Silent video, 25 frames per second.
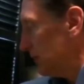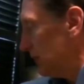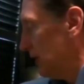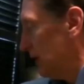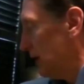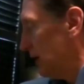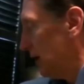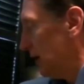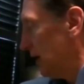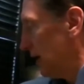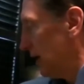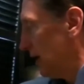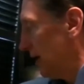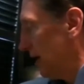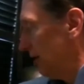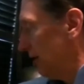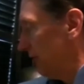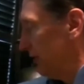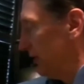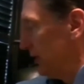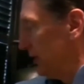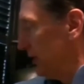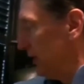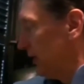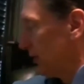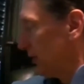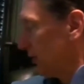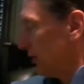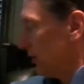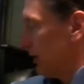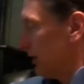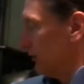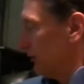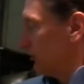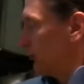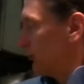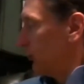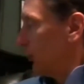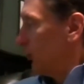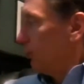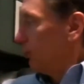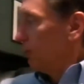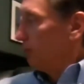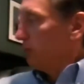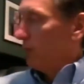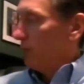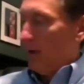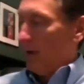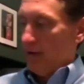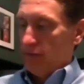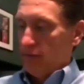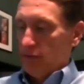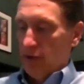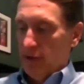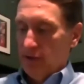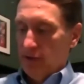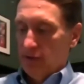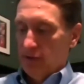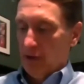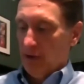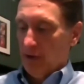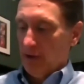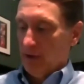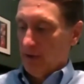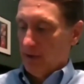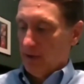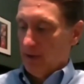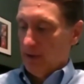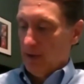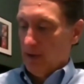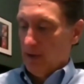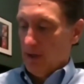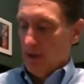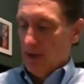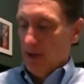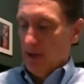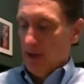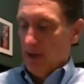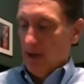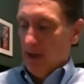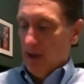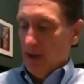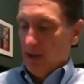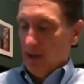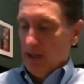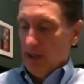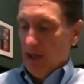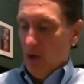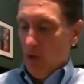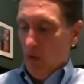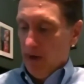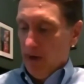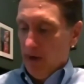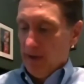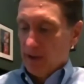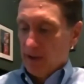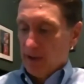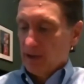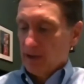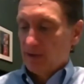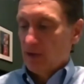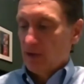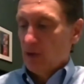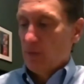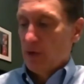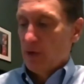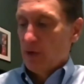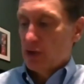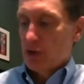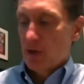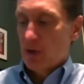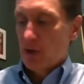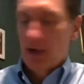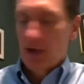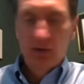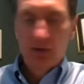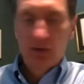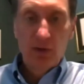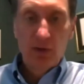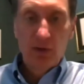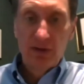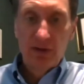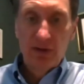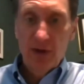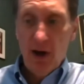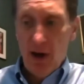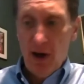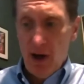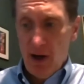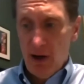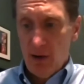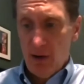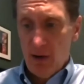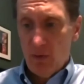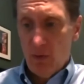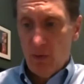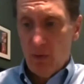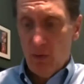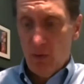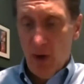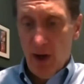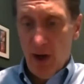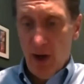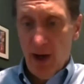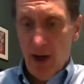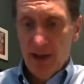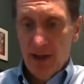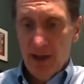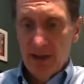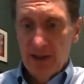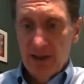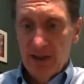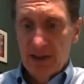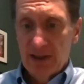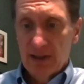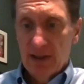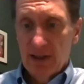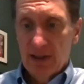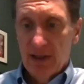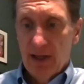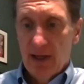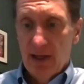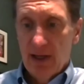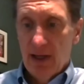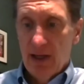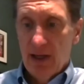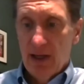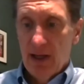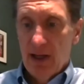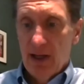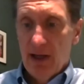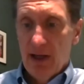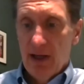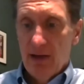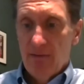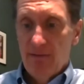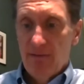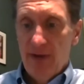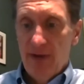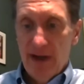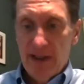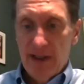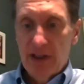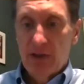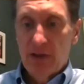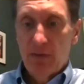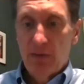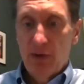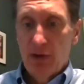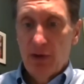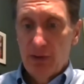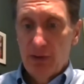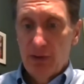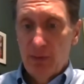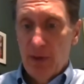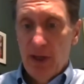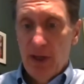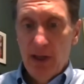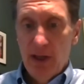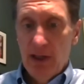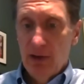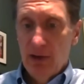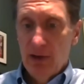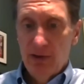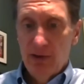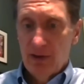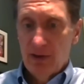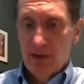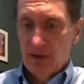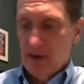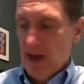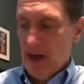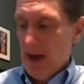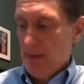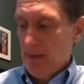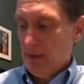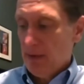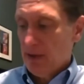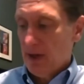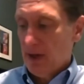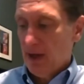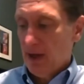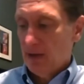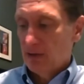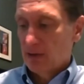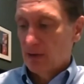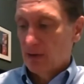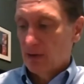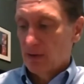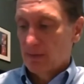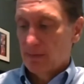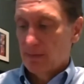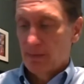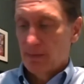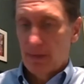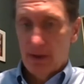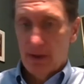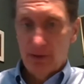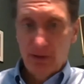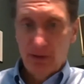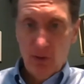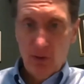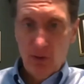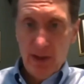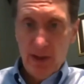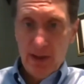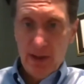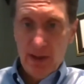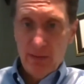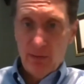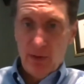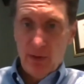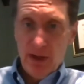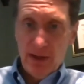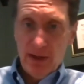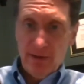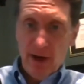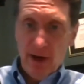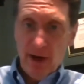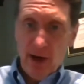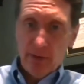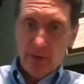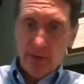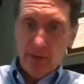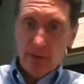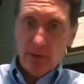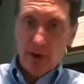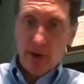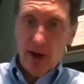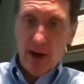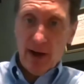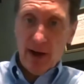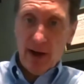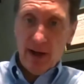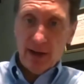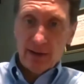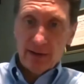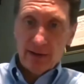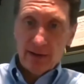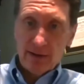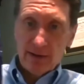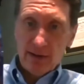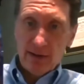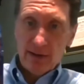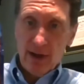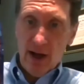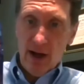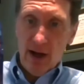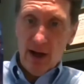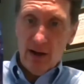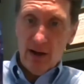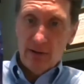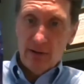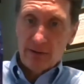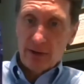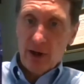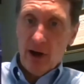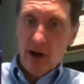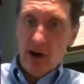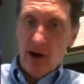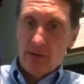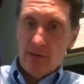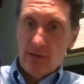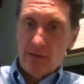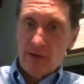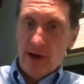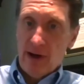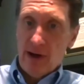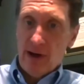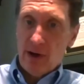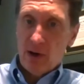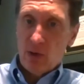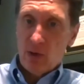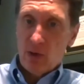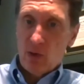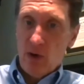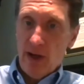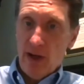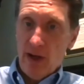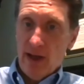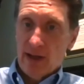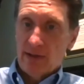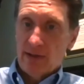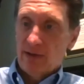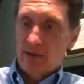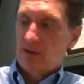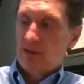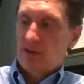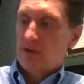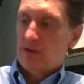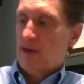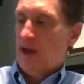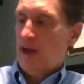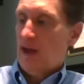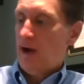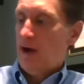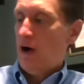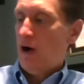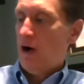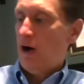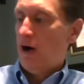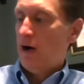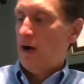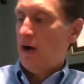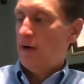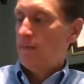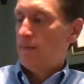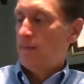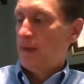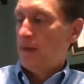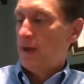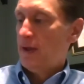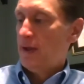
I have it here. I stole it from my freezer. One of the consumer trends we saw was vegetables being used as an appetizer. So we developed a product of cauliflower wings that are